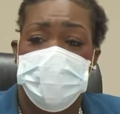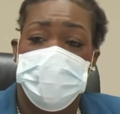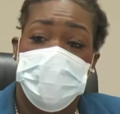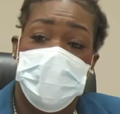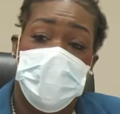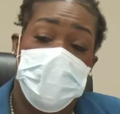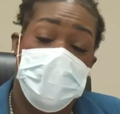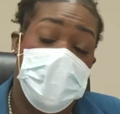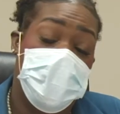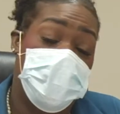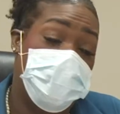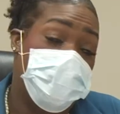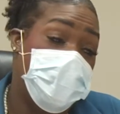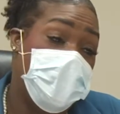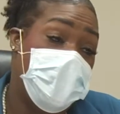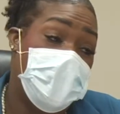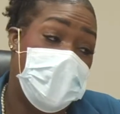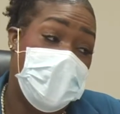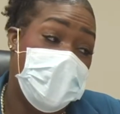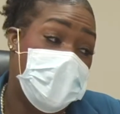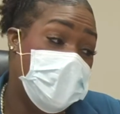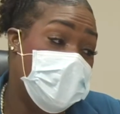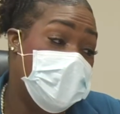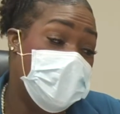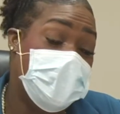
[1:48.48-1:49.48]
But Miss B,
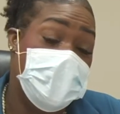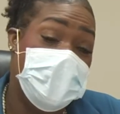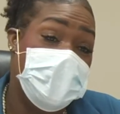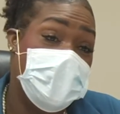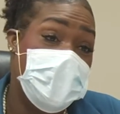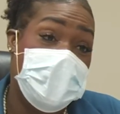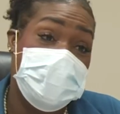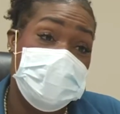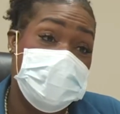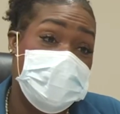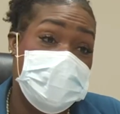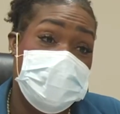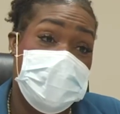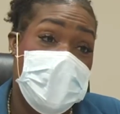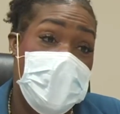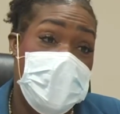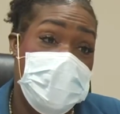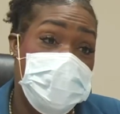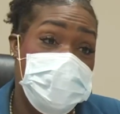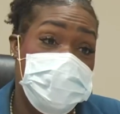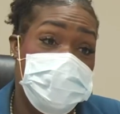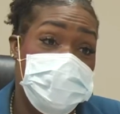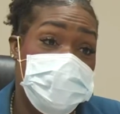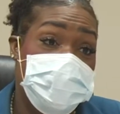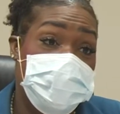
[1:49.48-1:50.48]
I ain't looking at it like that,
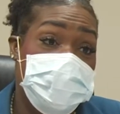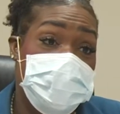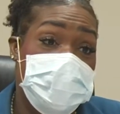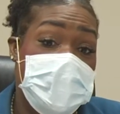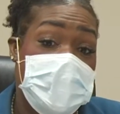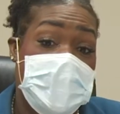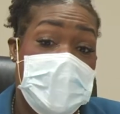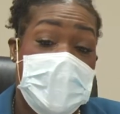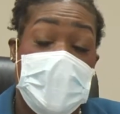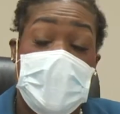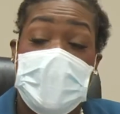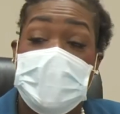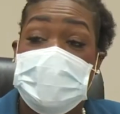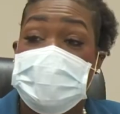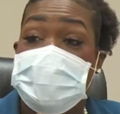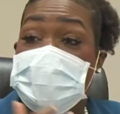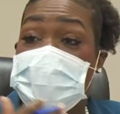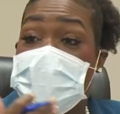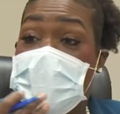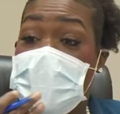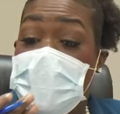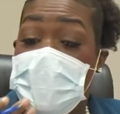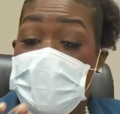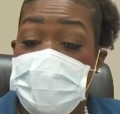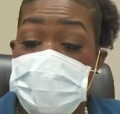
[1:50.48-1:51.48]
you know. I
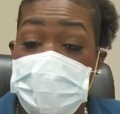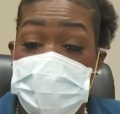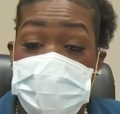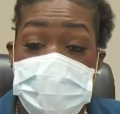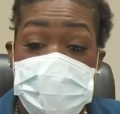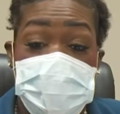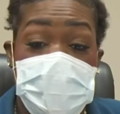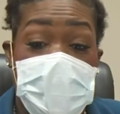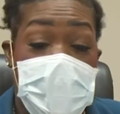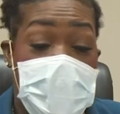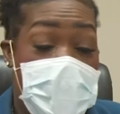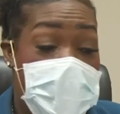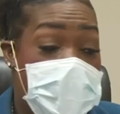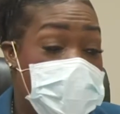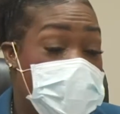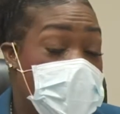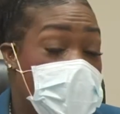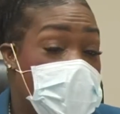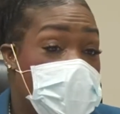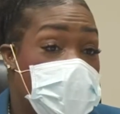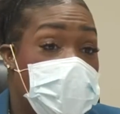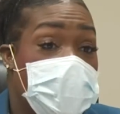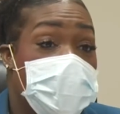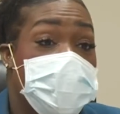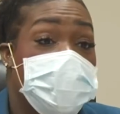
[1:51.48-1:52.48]
seen you and
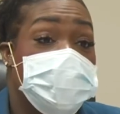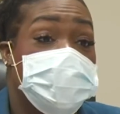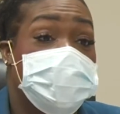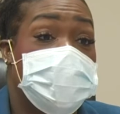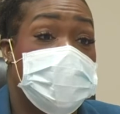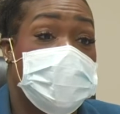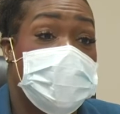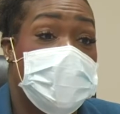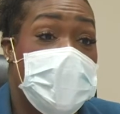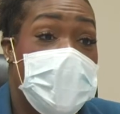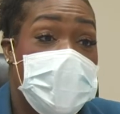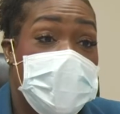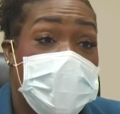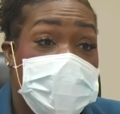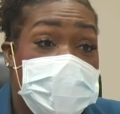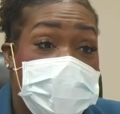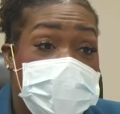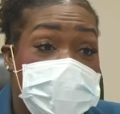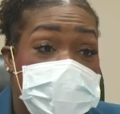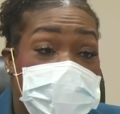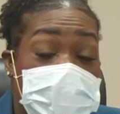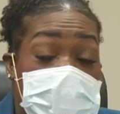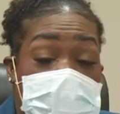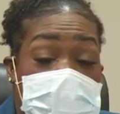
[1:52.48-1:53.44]
me work together.